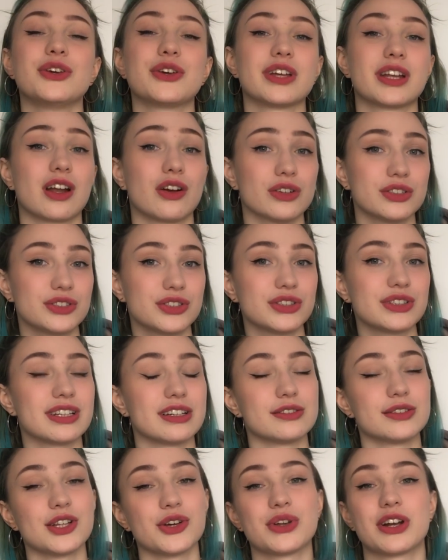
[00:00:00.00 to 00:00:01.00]
You can also
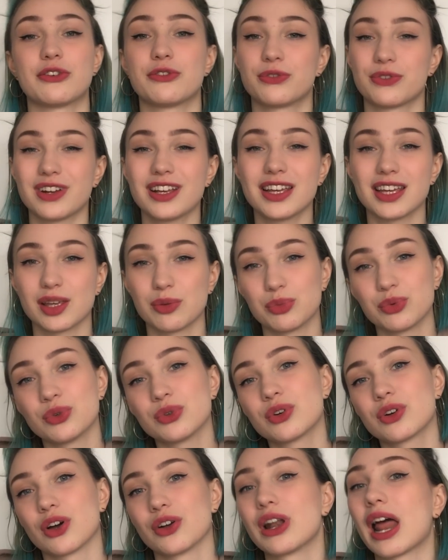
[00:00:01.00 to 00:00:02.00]
download a free
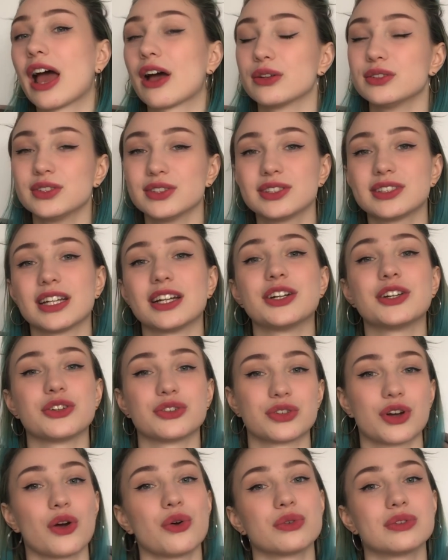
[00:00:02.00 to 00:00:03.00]
ebook on how to start
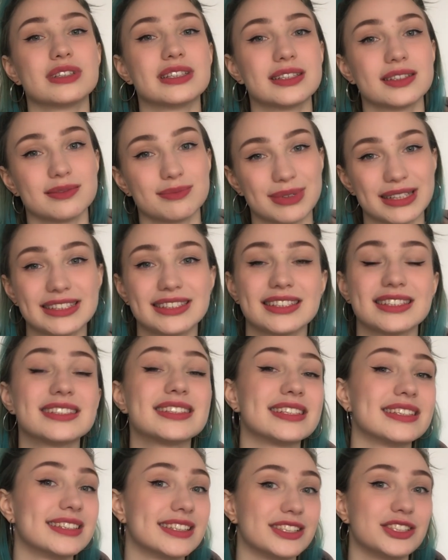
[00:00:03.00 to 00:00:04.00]
your own
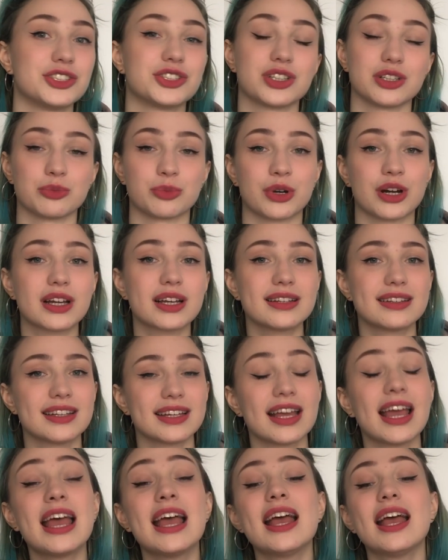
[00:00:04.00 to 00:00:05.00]
business in digital
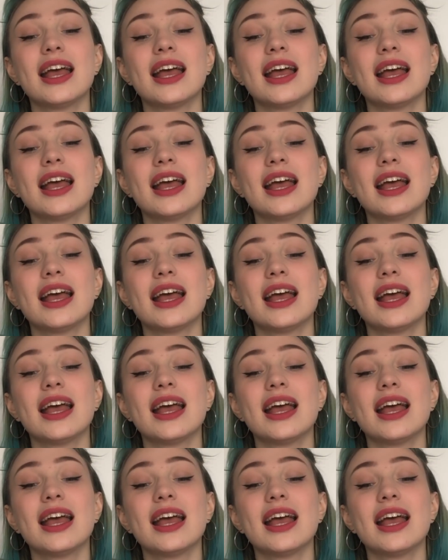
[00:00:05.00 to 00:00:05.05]
marketing.